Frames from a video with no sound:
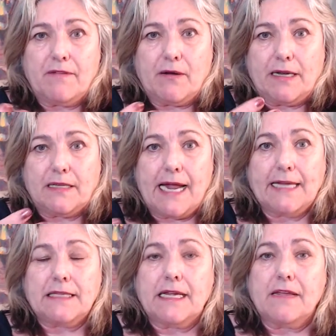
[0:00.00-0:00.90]
very
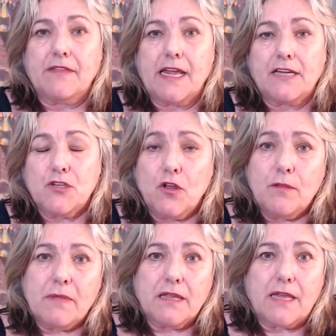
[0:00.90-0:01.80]
lightly. And they
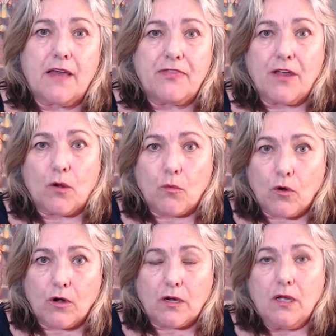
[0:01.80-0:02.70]
told me that their
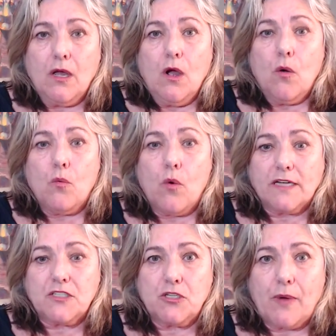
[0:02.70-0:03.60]
work
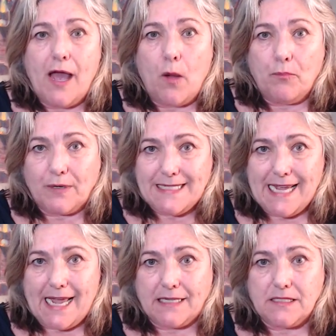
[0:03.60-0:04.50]
was to help
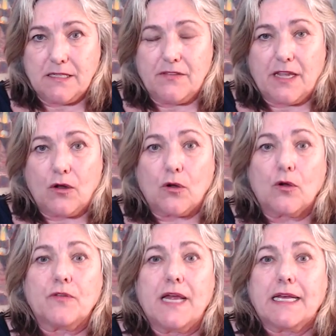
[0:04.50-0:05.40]
protect the
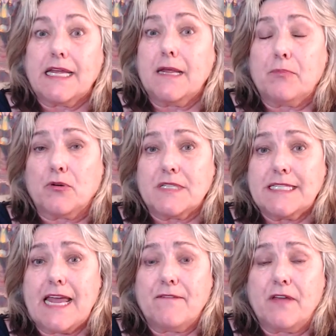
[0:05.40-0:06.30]
earth and keep her
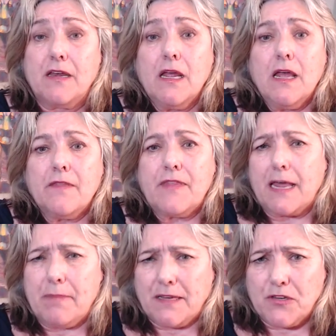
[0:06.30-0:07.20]
safe, and they
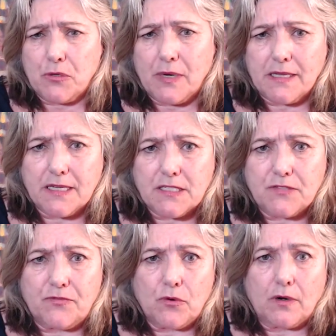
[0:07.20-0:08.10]
had been doing
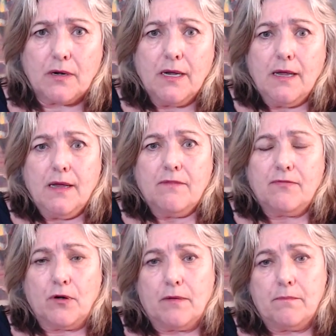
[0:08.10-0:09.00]
this for
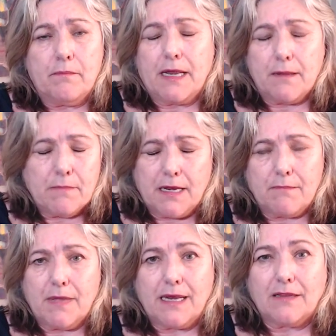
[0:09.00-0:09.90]
many, many,
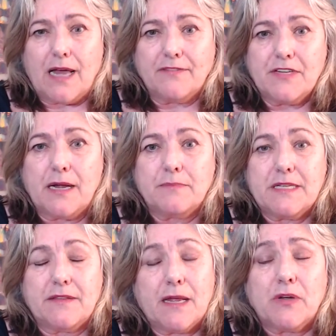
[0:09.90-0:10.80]
many
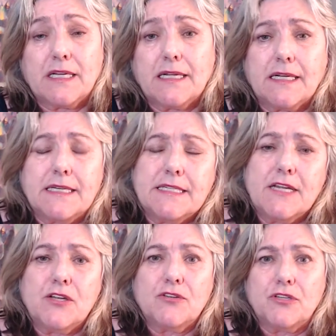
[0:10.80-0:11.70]
lifetimes, and they would
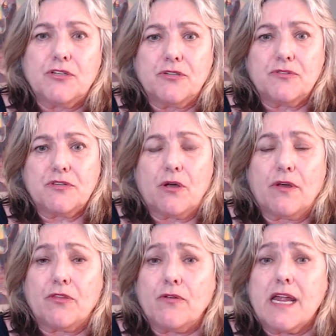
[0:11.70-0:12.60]
continue to do so.
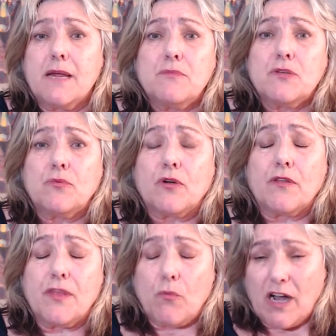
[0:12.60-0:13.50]
And their names were
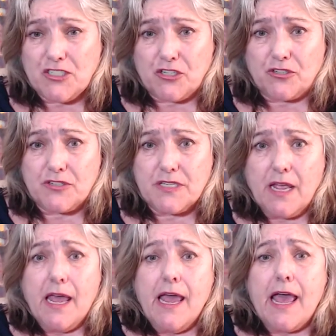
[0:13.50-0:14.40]
the Watchers,
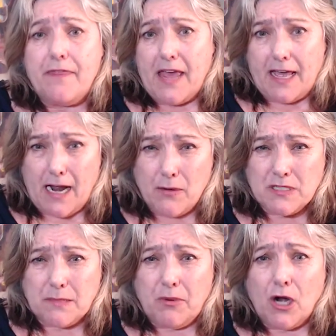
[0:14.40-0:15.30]
and that I
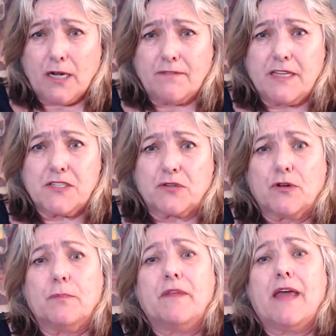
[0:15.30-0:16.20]
was a part of this
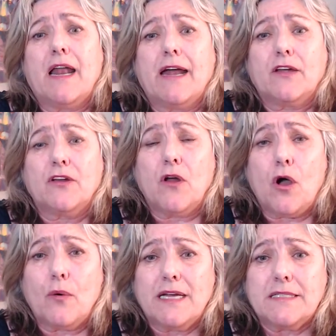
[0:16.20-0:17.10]
group, and that I could
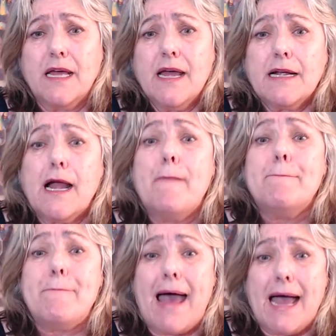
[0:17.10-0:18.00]
always come
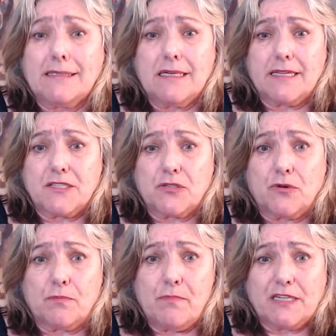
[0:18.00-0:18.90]
back to this
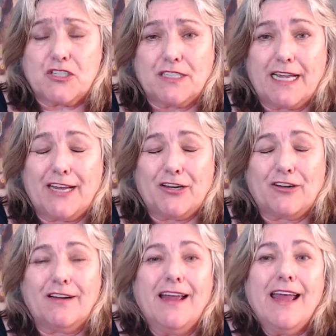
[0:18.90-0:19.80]
group much
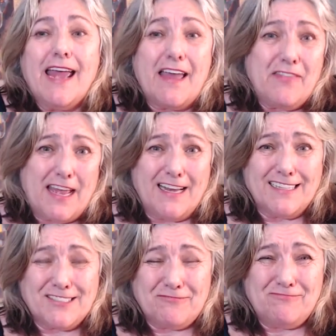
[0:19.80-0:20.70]
later, and that
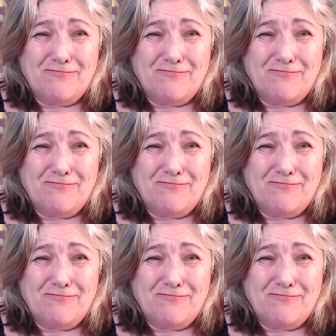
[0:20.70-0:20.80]
is